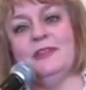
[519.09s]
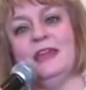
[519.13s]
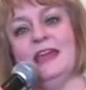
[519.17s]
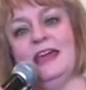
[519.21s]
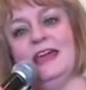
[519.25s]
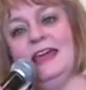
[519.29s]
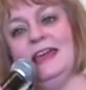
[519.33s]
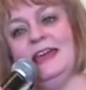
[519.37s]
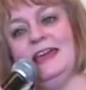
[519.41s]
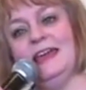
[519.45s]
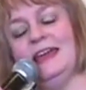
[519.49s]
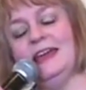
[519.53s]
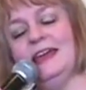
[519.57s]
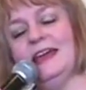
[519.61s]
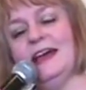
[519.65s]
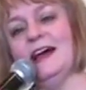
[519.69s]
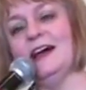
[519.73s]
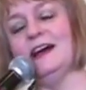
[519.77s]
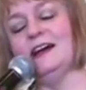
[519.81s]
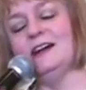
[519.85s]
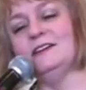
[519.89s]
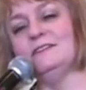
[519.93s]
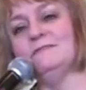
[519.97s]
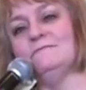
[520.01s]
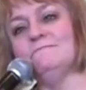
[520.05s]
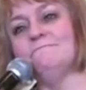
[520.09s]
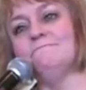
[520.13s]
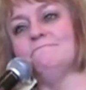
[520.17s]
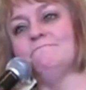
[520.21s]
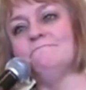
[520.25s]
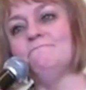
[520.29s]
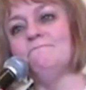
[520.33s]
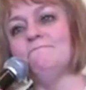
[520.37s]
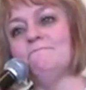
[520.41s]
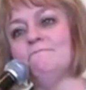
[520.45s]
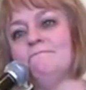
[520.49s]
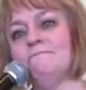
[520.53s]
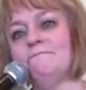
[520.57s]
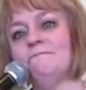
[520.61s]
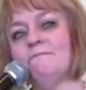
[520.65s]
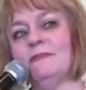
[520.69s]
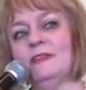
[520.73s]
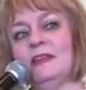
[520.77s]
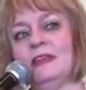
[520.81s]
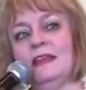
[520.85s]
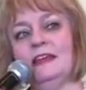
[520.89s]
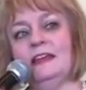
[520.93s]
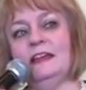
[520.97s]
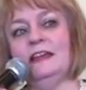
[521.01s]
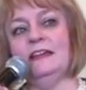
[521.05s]
He
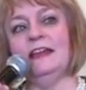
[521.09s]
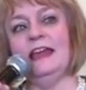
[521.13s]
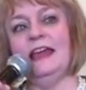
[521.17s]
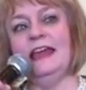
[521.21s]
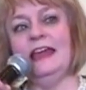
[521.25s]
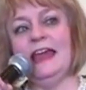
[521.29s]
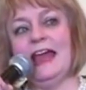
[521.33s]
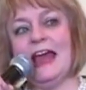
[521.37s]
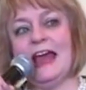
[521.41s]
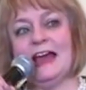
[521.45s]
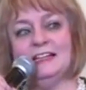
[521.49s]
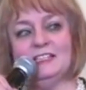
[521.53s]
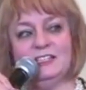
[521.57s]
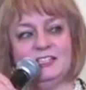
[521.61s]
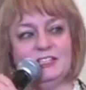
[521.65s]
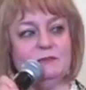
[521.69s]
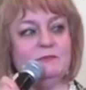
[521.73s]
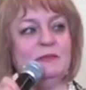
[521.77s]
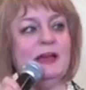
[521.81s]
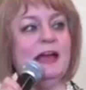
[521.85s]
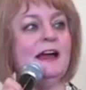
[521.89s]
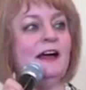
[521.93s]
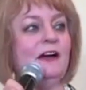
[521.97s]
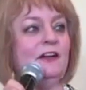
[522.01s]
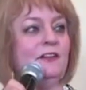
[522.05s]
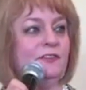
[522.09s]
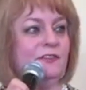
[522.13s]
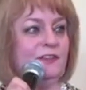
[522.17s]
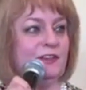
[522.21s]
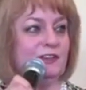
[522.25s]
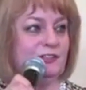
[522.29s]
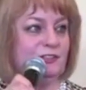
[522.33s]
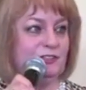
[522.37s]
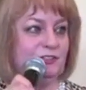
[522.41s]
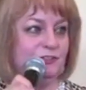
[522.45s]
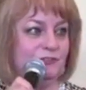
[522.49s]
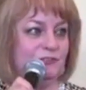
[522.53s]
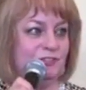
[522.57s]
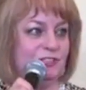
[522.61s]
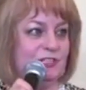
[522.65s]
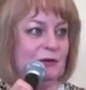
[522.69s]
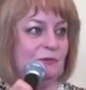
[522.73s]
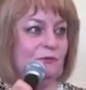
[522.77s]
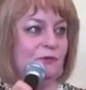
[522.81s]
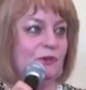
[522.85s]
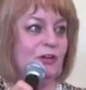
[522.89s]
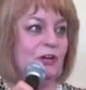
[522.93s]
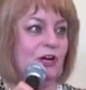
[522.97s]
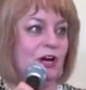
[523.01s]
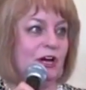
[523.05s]
had some health issues
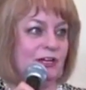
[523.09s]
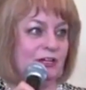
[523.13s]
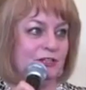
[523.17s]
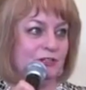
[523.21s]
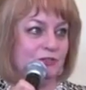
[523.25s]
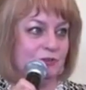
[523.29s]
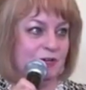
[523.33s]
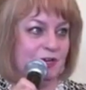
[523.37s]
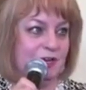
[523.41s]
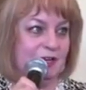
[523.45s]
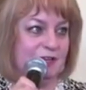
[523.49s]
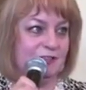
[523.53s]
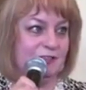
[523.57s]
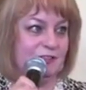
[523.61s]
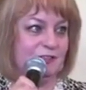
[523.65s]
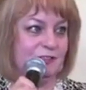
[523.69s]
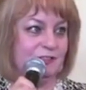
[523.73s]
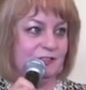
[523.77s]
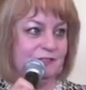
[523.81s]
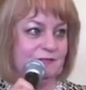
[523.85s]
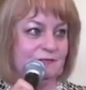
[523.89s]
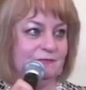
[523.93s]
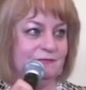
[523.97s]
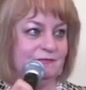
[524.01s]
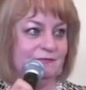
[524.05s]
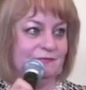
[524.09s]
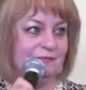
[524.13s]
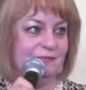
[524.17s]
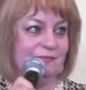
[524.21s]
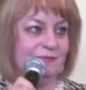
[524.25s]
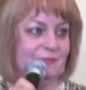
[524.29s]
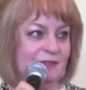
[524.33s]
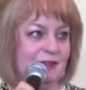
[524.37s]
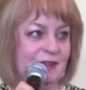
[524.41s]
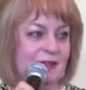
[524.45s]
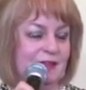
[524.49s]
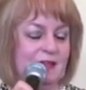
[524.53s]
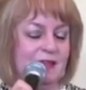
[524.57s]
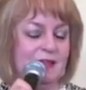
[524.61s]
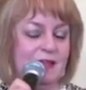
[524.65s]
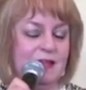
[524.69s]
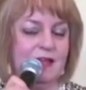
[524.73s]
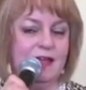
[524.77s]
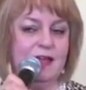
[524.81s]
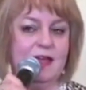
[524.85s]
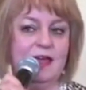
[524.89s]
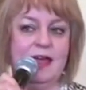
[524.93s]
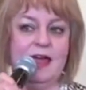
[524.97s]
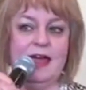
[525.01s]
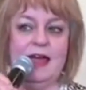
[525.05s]
that were not addressed.
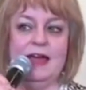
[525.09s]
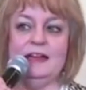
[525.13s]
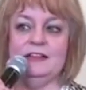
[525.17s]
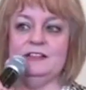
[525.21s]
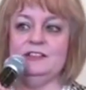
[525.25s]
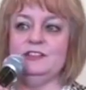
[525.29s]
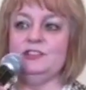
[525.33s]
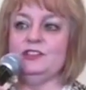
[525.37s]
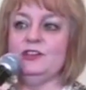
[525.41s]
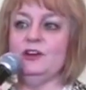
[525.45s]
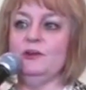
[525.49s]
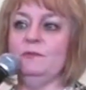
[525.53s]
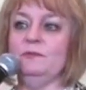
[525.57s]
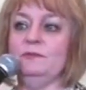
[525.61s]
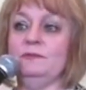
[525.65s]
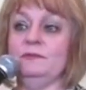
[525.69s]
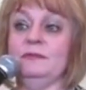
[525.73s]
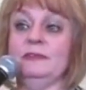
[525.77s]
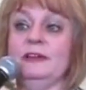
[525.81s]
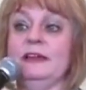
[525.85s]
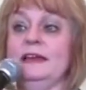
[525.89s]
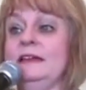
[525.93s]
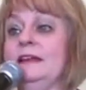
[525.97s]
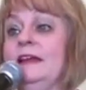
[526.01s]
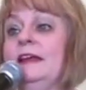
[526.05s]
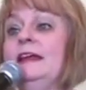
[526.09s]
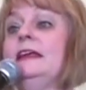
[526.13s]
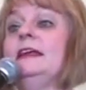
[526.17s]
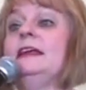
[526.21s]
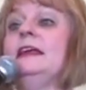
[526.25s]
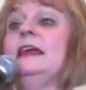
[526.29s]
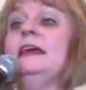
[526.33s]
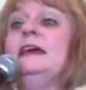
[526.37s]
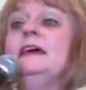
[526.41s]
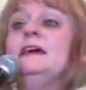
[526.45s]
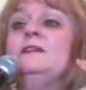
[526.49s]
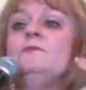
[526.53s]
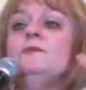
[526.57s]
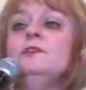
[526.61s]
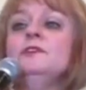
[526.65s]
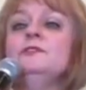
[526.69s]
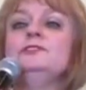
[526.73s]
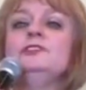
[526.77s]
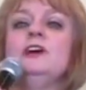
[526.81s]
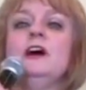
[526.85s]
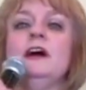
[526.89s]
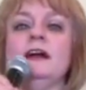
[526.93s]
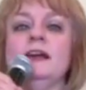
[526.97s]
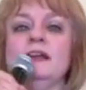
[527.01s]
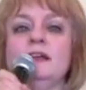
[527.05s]
And so, and again,
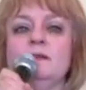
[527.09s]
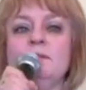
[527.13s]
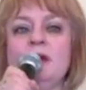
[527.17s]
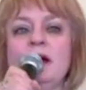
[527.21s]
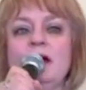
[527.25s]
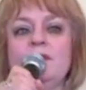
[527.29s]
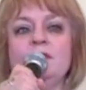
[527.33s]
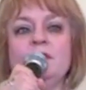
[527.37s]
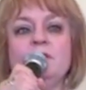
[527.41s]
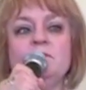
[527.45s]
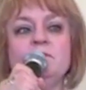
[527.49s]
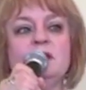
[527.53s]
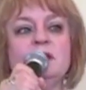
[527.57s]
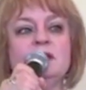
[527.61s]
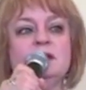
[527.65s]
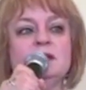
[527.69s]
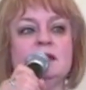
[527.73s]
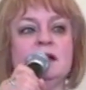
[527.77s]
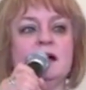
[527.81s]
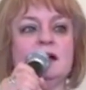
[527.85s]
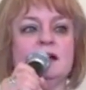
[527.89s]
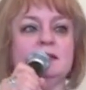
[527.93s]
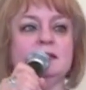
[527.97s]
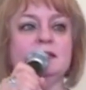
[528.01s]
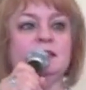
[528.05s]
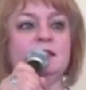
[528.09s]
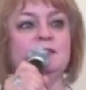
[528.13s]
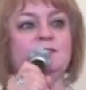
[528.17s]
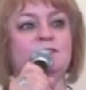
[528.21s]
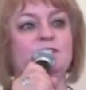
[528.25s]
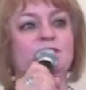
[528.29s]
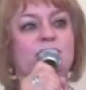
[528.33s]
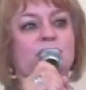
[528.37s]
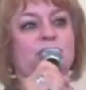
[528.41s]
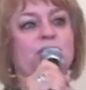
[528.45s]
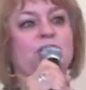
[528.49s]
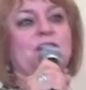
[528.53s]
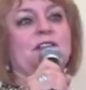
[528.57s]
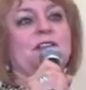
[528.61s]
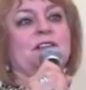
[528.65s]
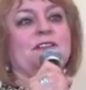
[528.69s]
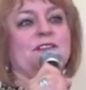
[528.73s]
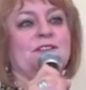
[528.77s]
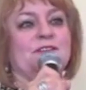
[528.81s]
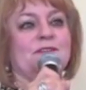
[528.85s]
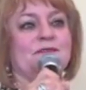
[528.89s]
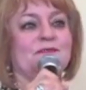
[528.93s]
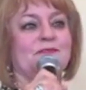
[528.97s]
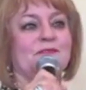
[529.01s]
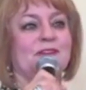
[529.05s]
we're talking about the
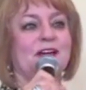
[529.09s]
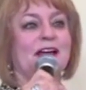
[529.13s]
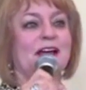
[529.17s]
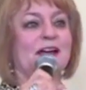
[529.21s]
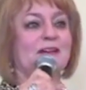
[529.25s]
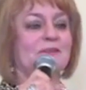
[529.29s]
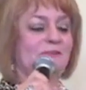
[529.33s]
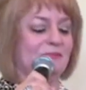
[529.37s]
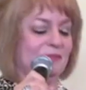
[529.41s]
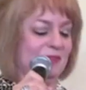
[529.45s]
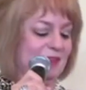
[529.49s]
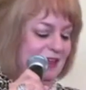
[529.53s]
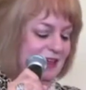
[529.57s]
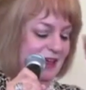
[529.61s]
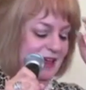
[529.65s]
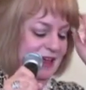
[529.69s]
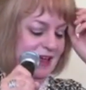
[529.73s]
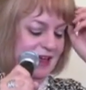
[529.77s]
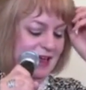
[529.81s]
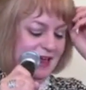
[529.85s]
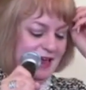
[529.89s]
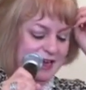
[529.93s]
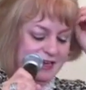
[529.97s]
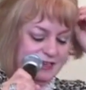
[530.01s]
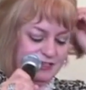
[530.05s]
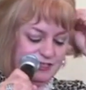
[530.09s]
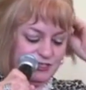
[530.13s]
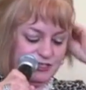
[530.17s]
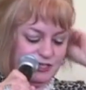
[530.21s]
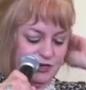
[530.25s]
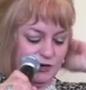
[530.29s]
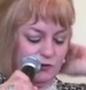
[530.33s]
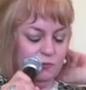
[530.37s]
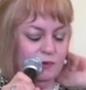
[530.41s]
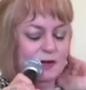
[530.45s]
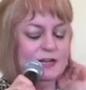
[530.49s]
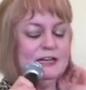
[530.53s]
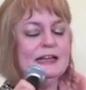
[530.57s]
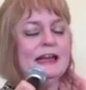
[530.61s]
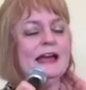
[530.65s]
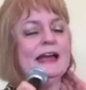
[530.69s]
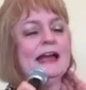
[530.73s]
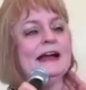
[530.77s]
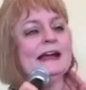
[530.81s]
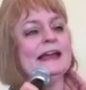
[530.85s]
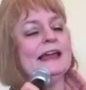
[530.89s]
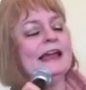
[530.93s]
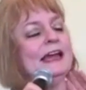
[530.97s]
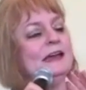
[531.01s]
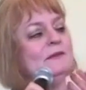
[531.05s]
mid-1960s, okay? And so one day
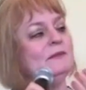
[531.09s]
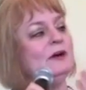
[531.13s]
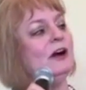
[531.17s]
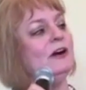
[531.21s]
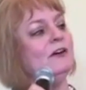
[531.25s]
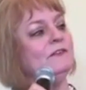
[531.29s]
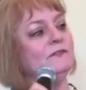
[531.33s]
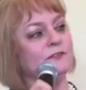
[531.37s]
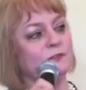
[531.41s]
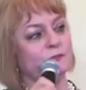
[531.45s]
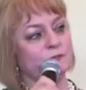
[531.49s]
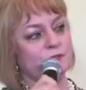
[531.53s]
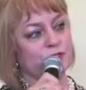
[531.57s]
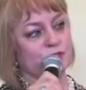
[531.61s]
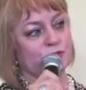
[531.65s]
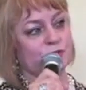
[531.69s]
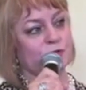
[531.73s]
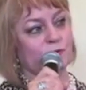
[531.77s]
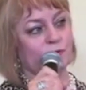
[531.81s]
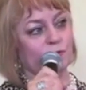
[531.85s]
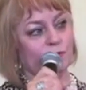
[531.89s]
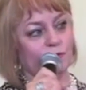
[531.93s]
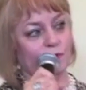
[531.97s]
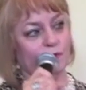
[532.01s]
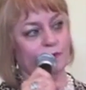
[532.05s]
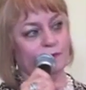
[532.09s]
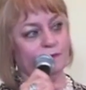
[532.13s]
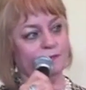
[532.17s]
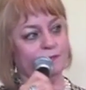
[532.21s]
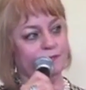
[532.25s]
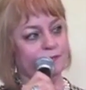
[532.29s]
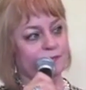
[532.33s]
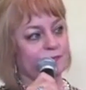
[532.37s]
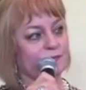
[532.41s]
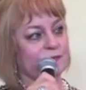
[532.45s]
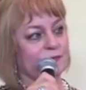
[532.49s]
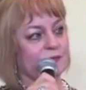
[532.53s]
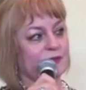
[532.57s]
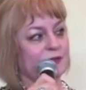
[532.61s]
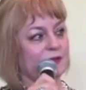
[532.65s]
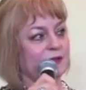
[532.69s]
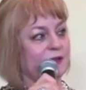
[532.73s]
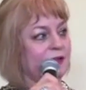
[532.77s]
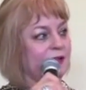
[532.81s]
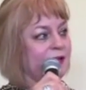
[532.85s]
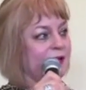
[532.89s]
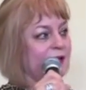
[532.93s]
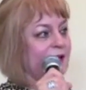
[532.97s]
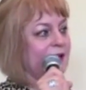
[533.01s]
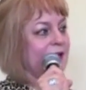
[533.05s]
I came home from school,
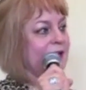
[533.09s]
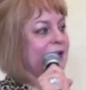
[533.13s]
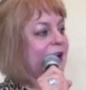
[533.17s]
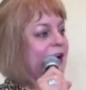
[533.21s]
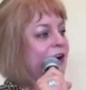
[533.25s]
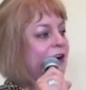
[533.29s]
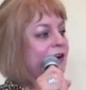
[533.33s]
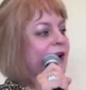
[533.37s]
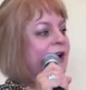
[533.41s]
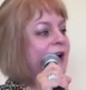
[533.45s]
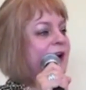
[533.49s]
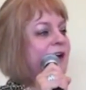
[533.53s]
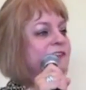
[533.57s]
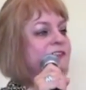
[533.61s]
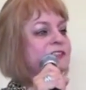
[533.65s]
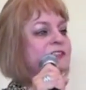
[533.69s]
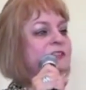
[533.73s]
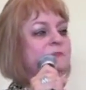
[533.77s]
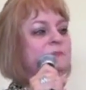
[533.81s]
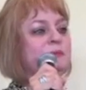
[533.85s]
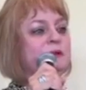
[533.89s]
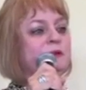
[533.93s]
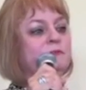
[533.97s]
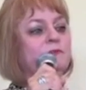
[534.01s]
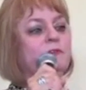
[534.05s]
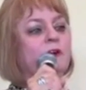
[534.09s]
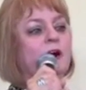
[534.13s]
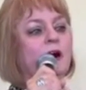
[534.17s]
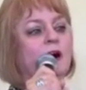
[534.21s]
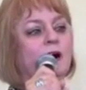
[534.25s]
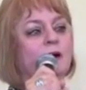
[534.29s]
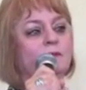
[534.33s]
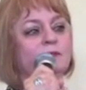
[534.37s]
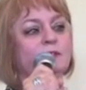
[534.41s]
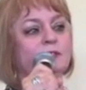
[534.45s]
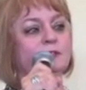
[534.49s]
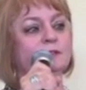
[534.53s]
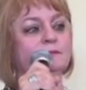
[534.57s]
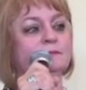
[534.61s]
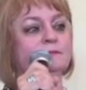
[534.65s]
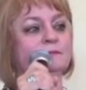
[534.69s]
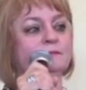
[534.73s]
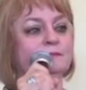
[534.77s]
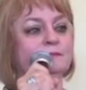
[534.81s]
and our house had been robbed.